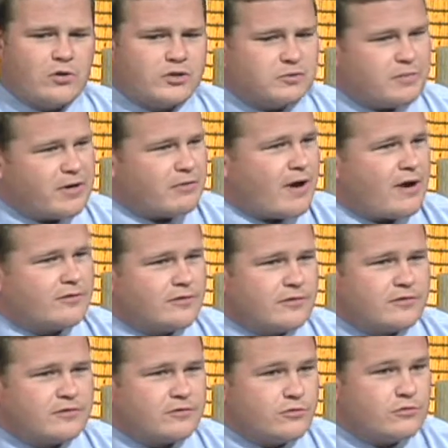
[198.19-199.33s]
It's been around
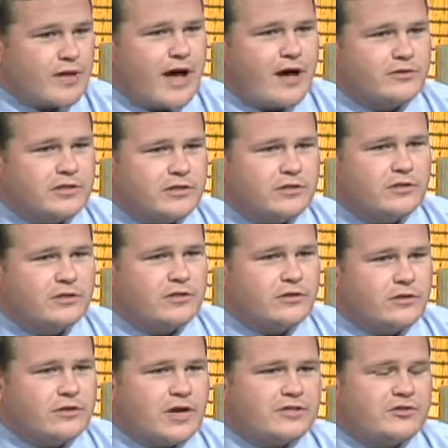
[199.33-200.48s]
since 2000.
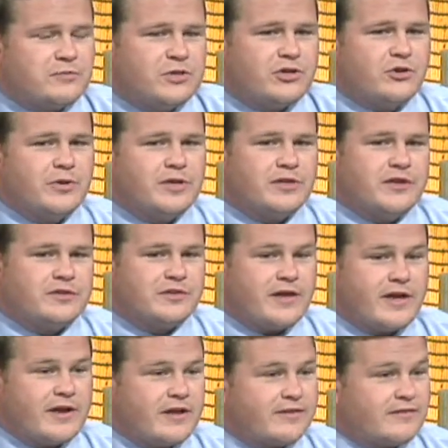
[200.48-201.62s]
You guys have been doing this,
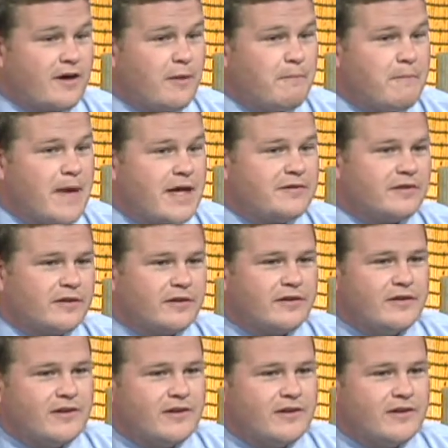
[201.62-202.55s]
and it's amazing.